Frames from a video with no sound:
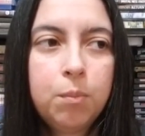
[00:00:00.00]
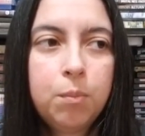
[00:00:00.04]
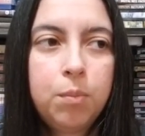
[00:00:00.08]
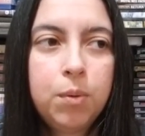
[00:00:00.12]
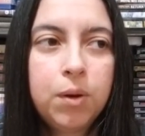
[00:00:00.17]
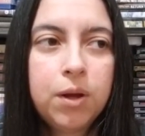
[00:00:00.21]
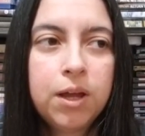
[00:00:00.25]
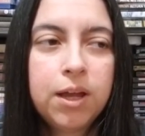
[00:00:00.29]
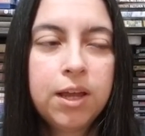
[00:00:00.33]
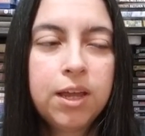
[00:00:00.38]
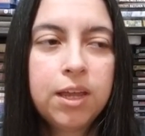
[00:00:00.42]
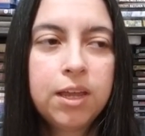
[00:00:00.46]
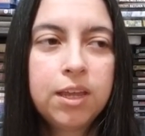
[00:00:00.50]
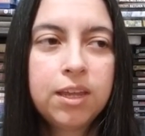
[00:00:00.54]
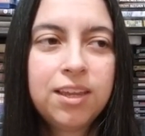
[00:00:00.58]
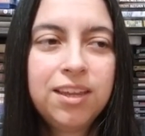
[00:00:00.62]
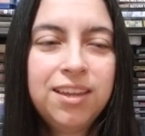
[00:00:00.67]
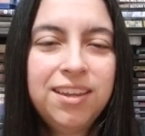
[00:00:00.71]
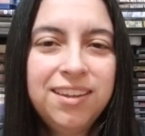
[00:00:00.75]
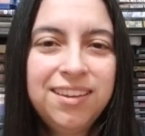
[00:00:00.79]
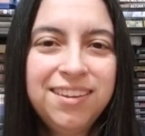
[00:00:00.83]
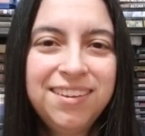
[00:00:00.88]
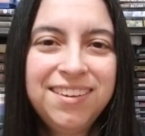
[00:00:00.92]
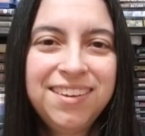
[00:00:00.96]
But
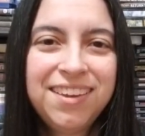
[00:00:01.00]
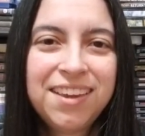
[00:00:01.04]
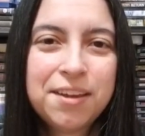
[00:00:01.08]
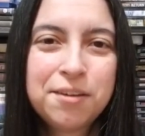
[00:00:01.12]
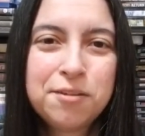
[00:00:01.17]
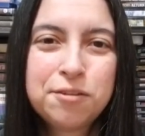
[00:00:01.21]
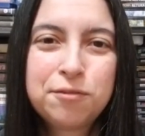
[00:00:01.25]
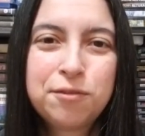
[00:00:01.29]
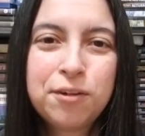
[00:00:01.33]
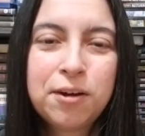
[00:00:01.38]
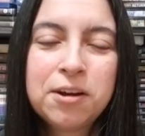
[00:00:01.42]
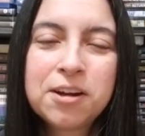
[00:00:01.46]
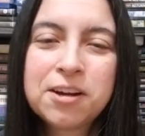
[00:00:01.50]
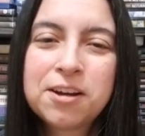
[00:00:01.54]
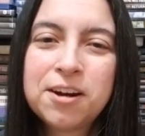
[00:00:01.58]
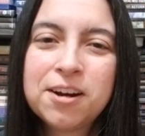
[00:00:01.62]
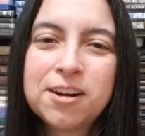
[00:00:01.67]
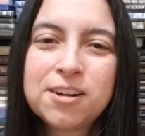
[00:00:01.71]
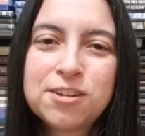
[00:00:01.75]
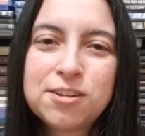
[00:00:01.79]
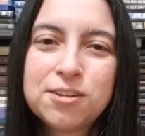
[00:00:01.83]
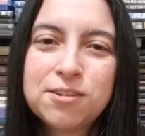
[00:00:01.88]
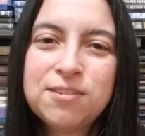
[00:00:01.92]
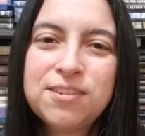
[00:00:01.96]
it was very
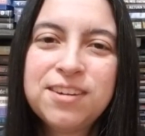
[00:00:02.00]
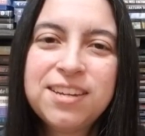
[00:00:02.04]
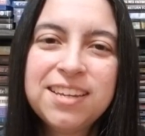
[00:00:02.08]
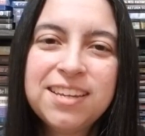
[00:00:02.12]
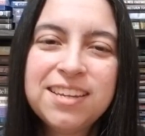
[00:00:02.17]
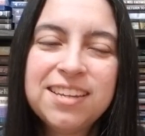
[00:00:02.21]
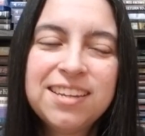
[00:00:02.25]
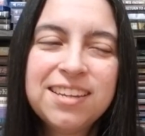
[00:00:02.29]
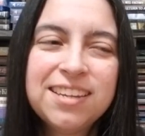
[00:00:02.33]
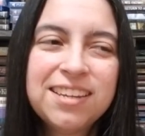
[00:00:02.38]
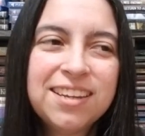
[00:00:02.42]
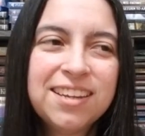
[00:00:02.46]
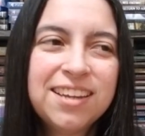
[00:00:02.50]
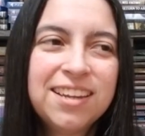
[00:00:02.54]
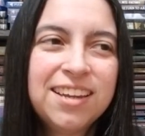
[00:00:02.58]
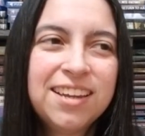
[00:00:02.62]
cartoony.